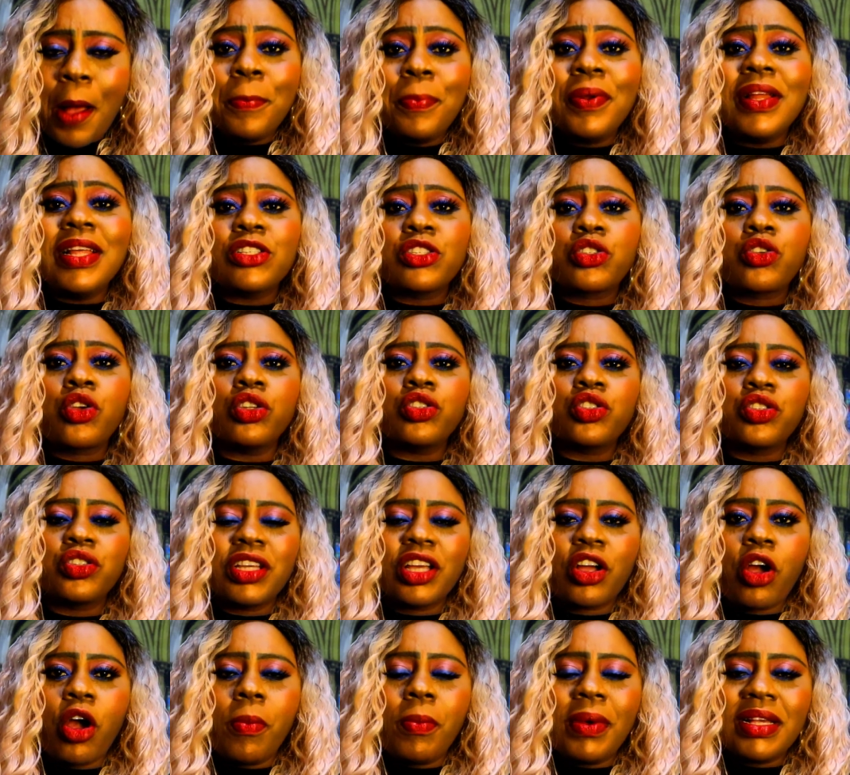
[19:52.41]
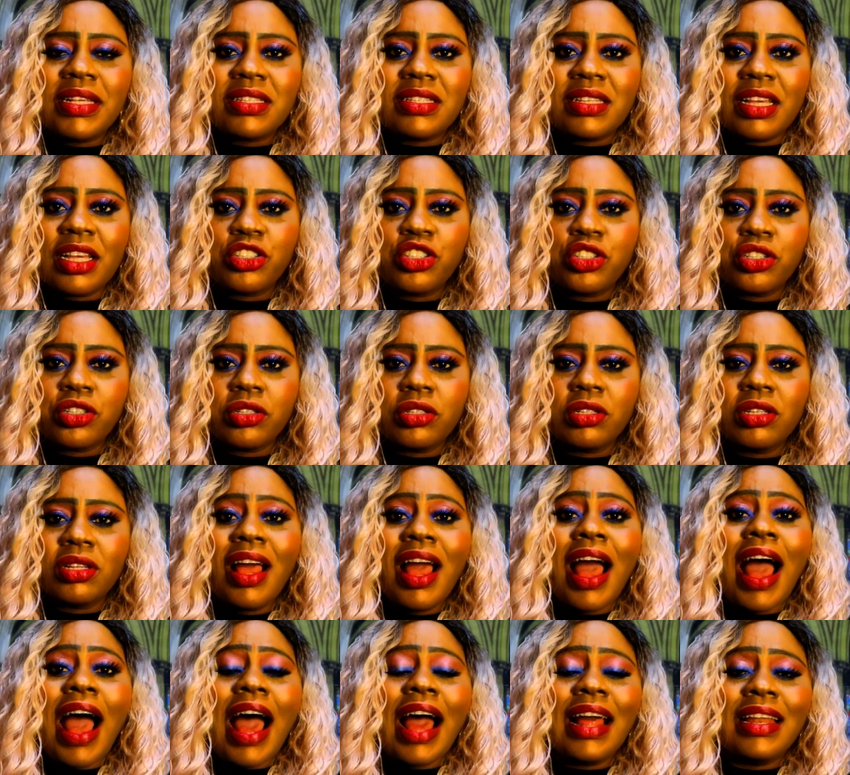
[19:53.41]
Please go to the comment
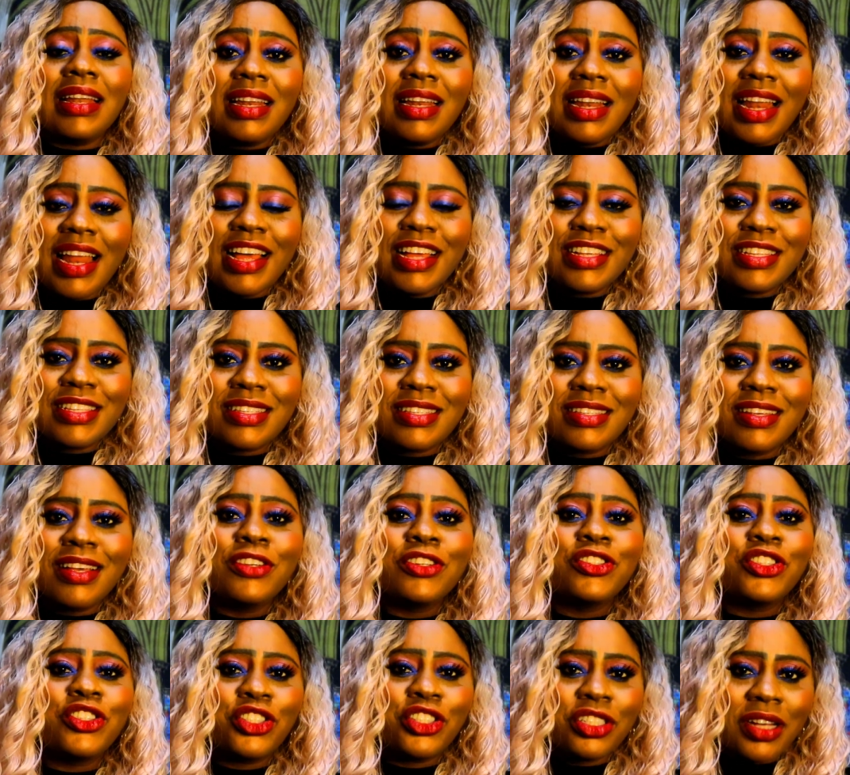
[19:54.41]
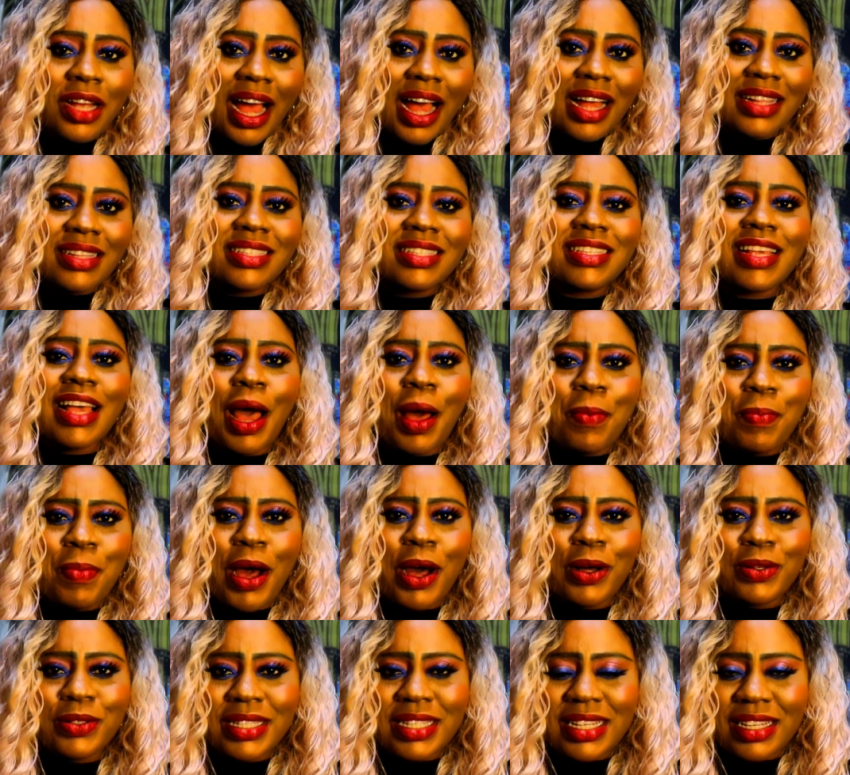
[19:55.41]
section and let's chat
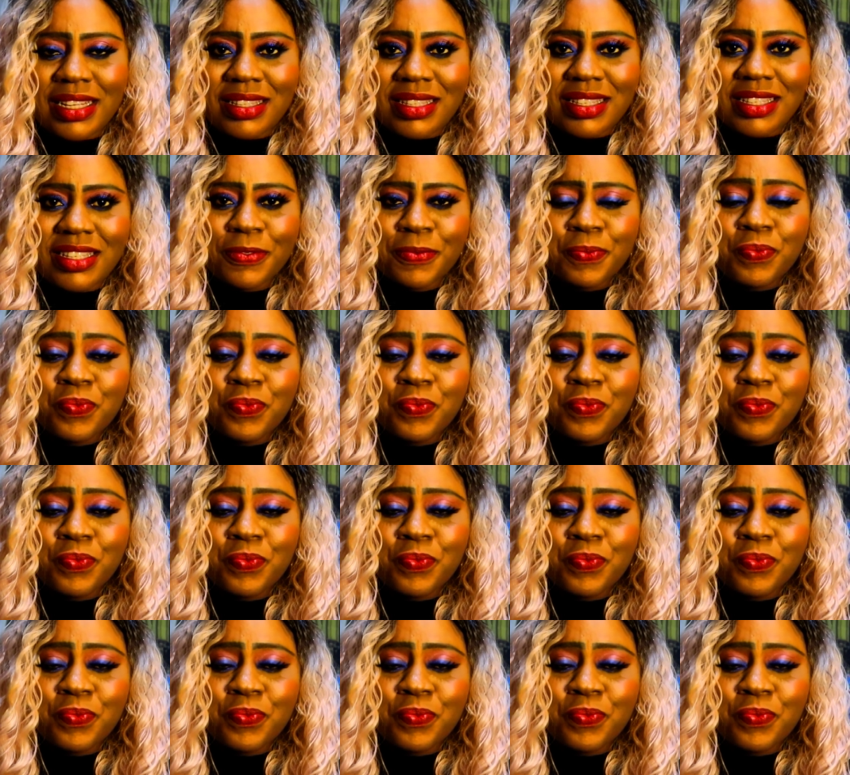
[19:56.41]
about it.